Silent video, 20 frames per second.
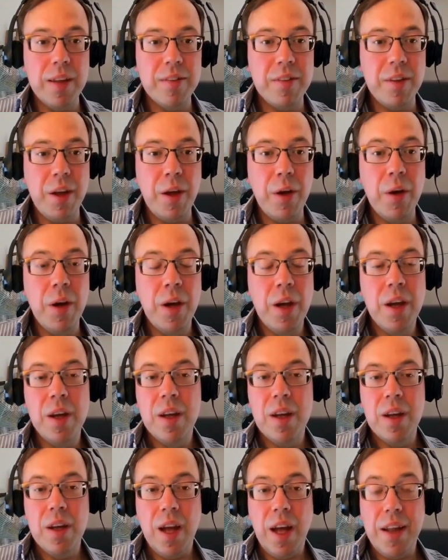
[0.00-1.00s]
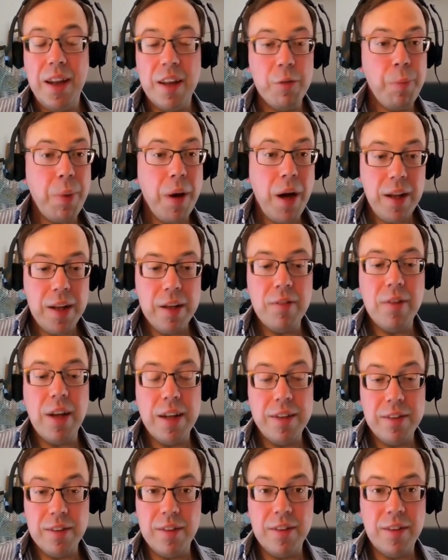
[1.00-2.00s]
So, and that's partly
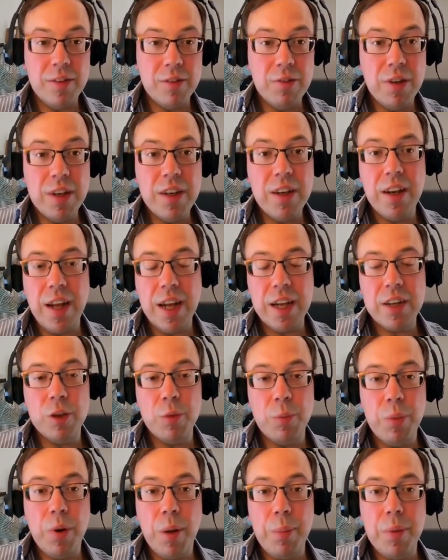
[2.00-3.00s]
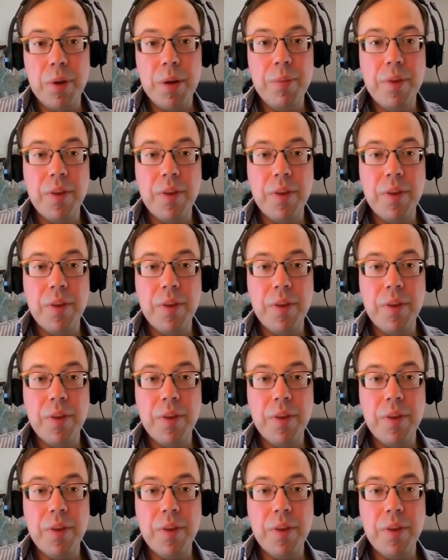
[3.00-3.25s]
related to this grid connection problem,